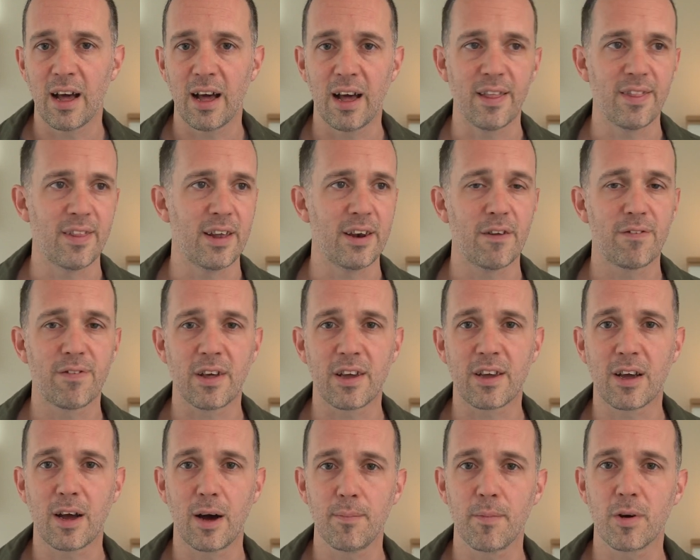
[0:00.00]
And then if they
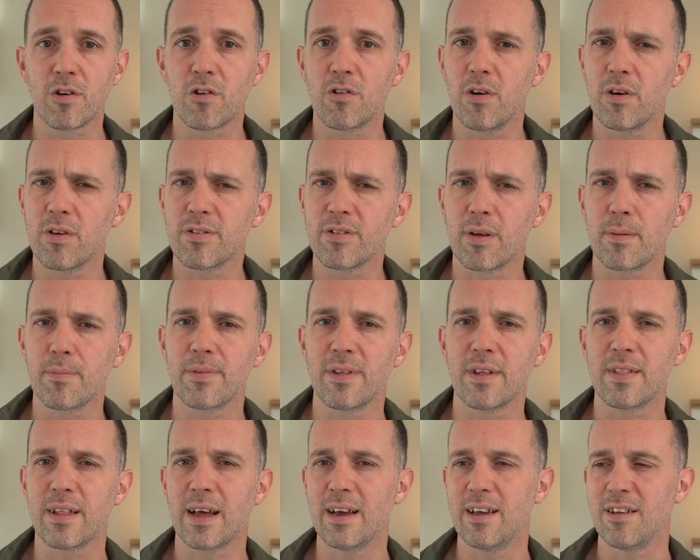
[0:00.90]
come across
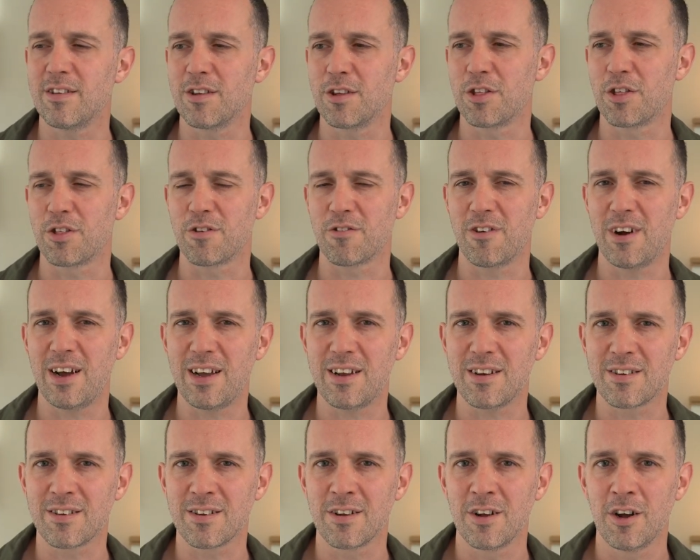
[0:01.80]
something that is a
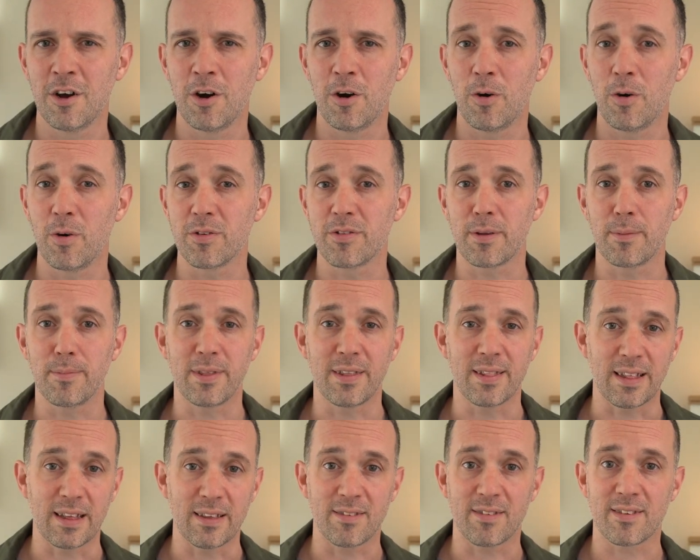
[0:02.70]
threat, or
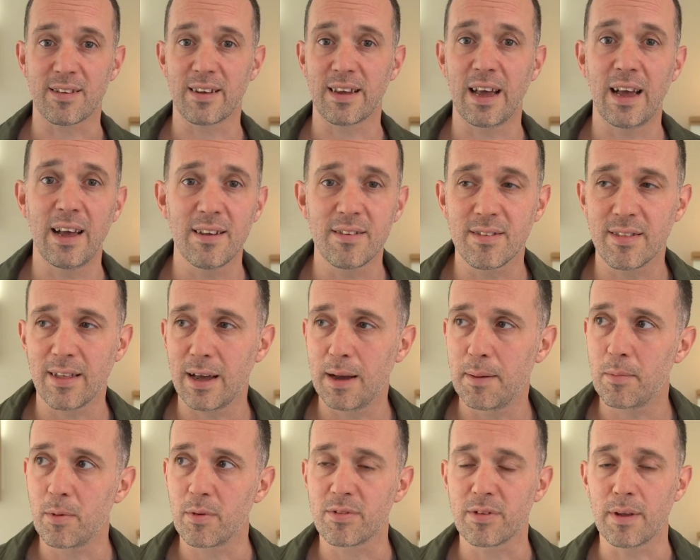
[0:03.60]
something that scares
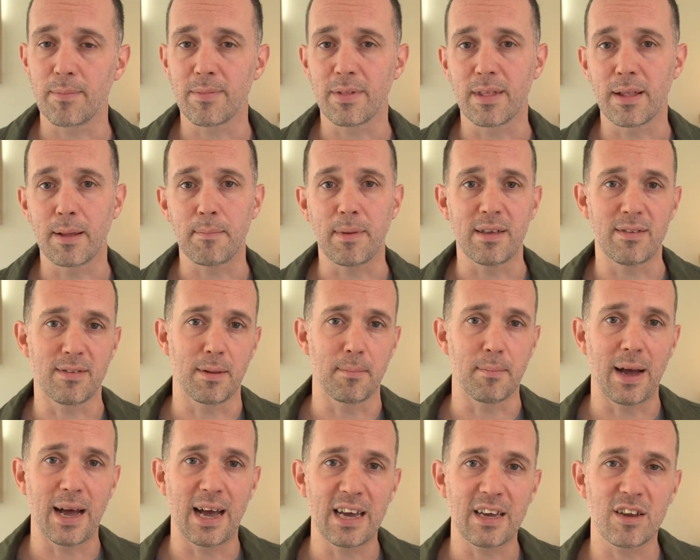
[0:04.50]
them, or something that makes
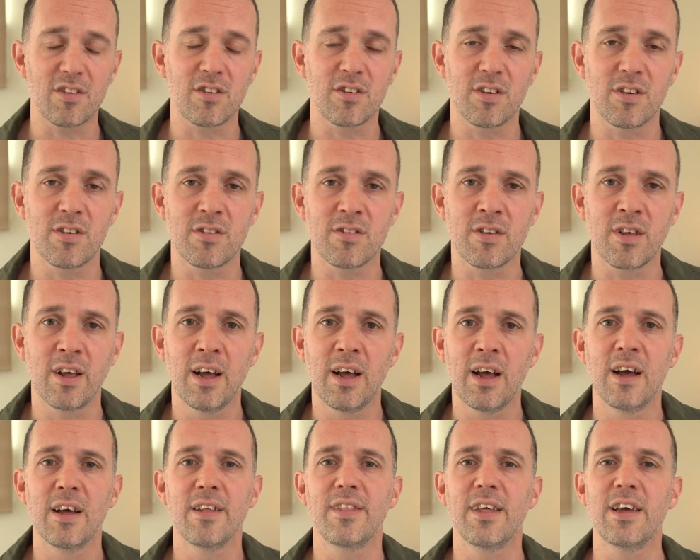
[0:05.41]
them anxious,
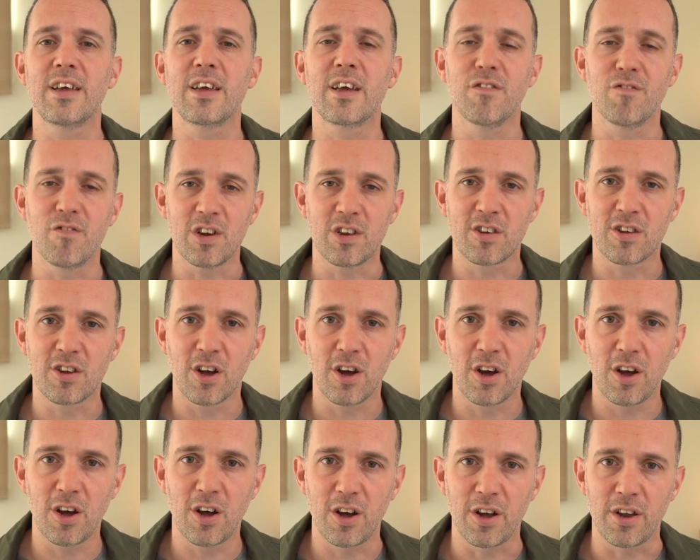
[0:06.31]
they can
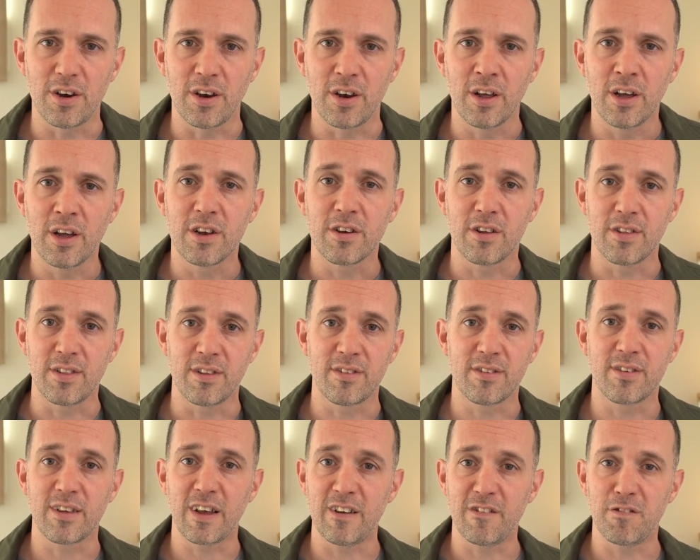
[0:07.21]
return to the
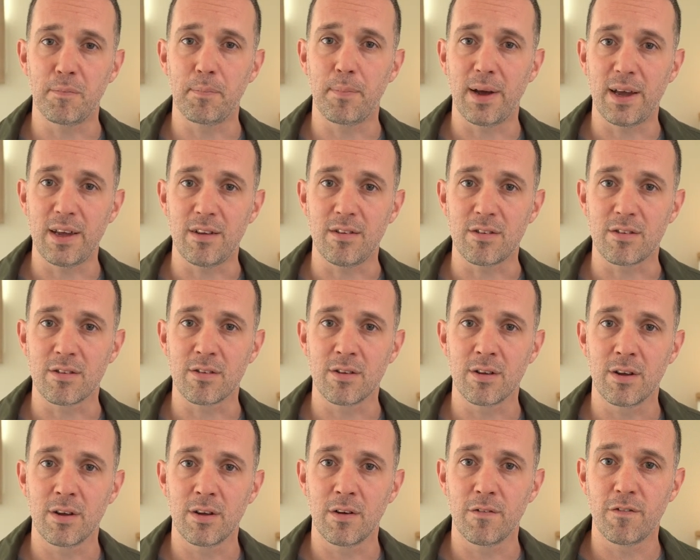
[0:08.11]
safe base
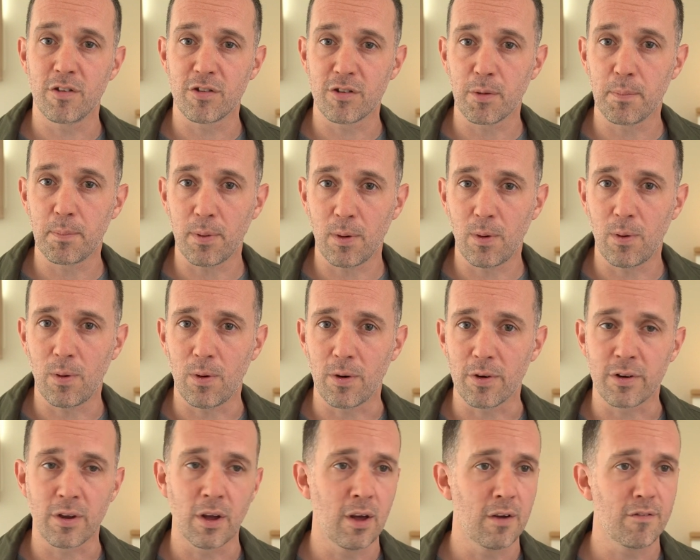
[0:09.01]
for
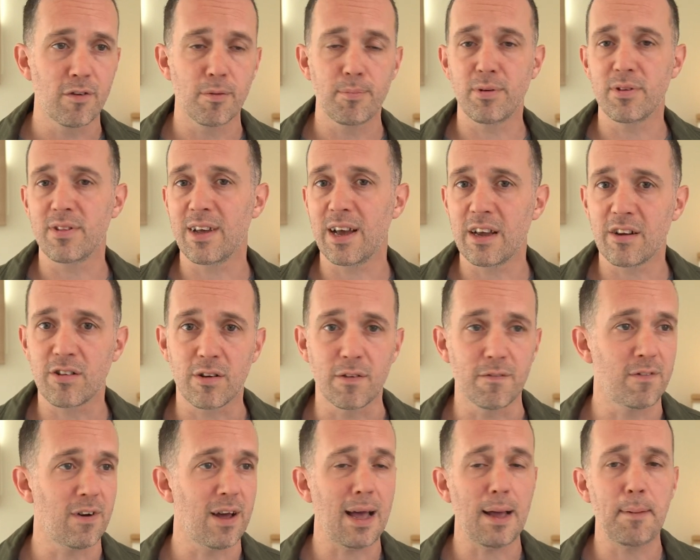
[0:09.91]
support, for protection,
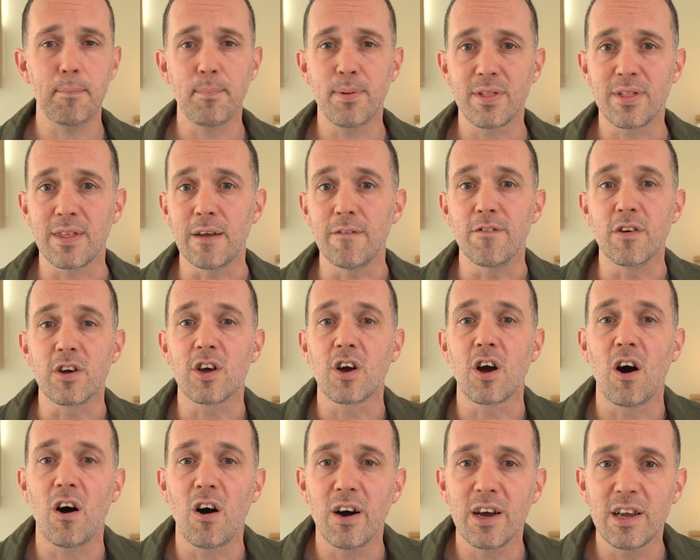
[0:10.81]
for empathy, for
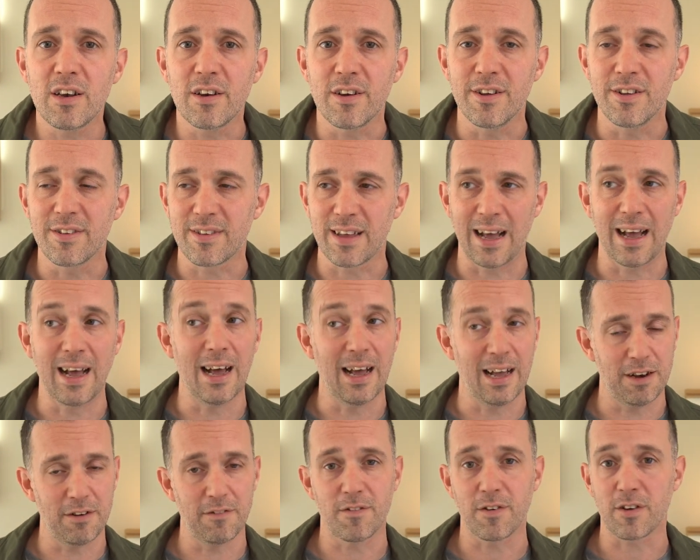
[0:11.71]
kindness,
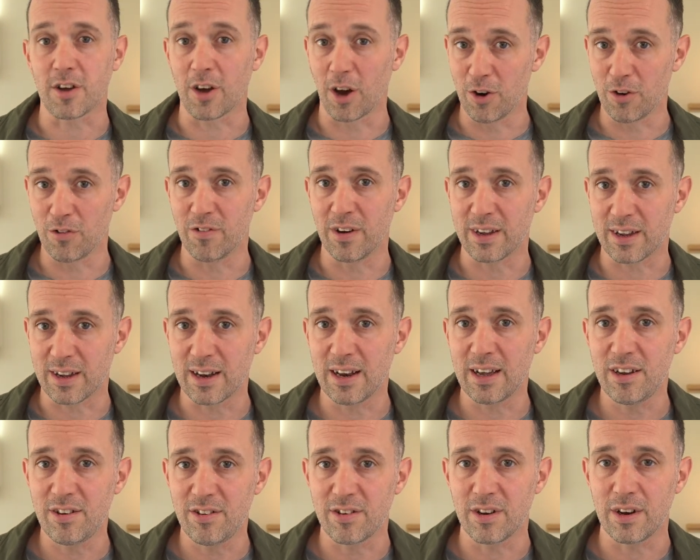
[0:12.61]
and for
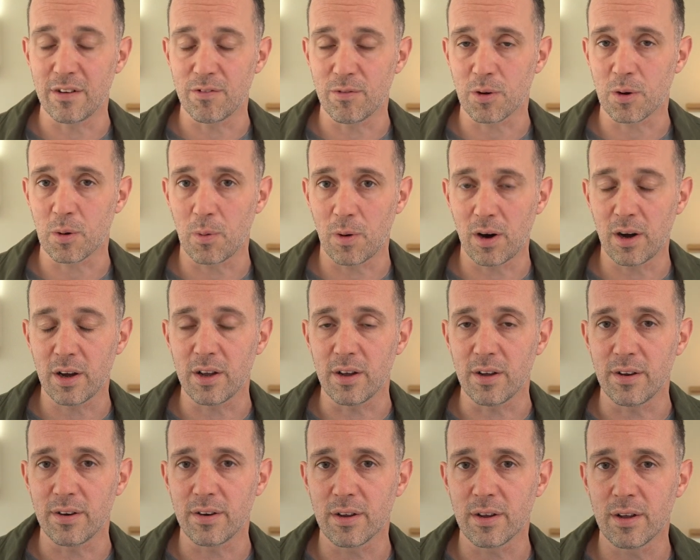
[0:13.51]
co-regulation if
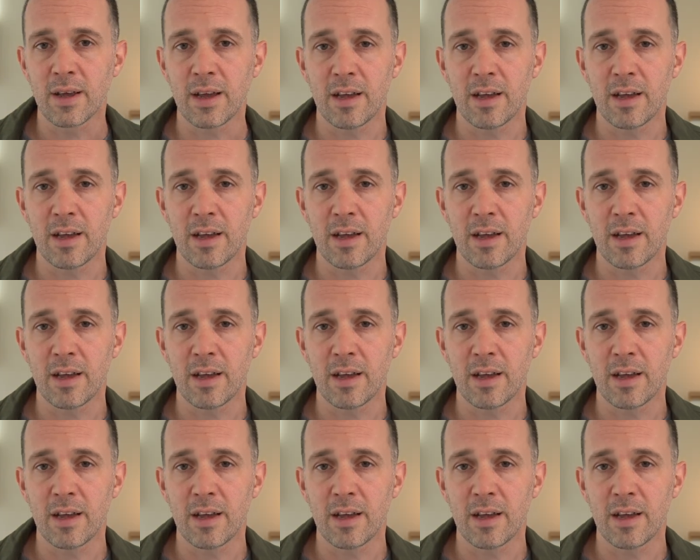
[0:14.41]
required.